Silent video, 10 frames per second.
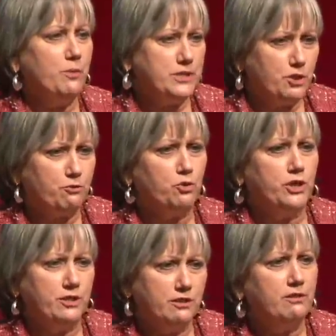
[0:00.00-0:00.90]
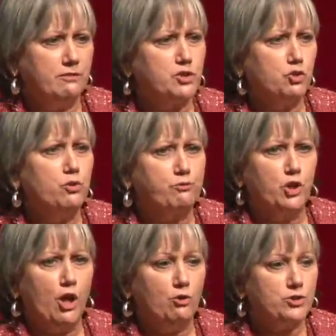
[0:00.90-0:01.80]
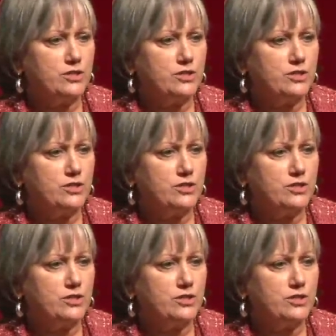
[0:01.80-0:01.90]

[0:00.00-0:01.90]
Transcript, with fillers: a different suit of clothes.